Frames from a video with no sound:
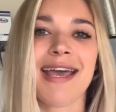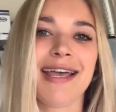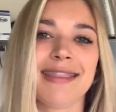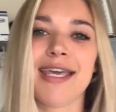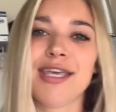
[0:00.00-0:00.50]

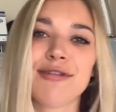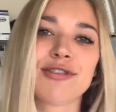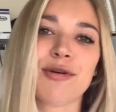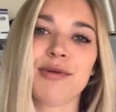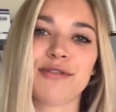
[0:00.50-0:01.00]
And thank you
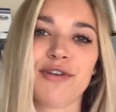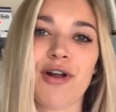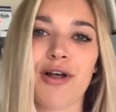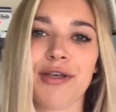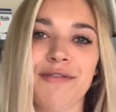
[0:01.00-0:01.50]
so much for
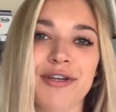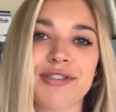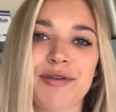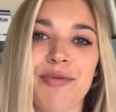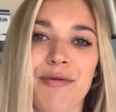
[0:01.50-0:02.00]
all of your
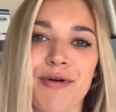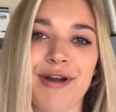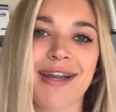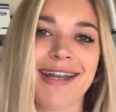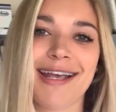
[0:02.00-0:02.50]

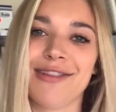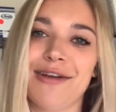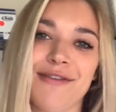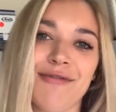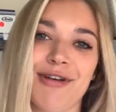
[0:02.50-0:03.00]
support, and I
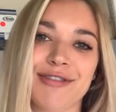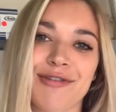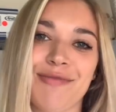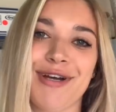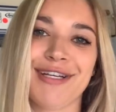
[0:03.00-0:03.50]
love you all
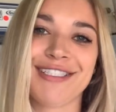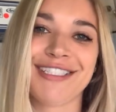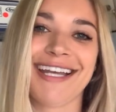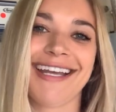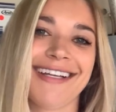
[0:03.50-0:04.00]
so
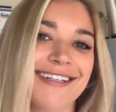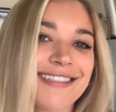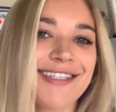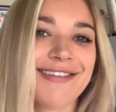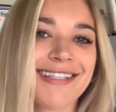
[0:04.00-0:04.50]
much, and I'll
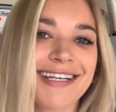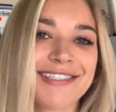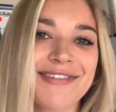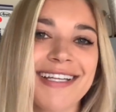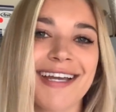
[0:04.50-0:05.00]
see you in the
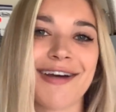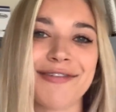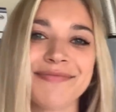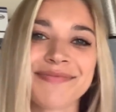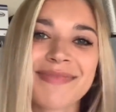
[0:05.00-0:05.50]
next video.